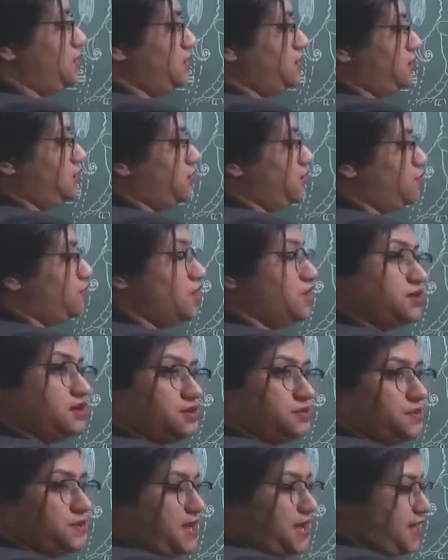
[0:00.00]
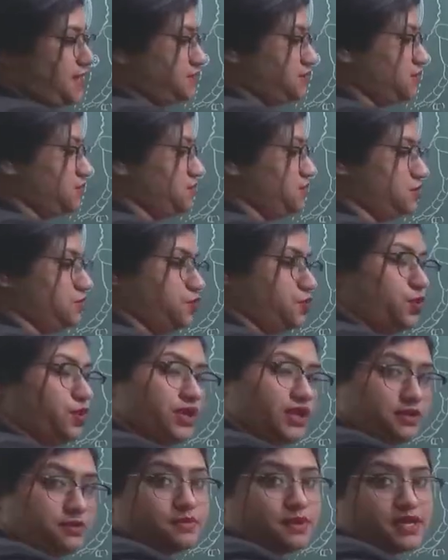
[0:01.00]
only worker bee has got this
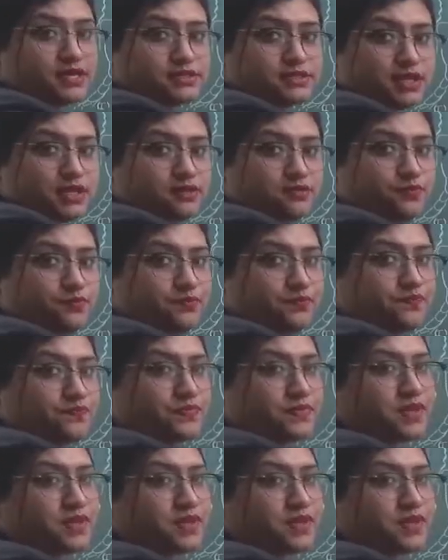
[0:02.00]
pollen basket.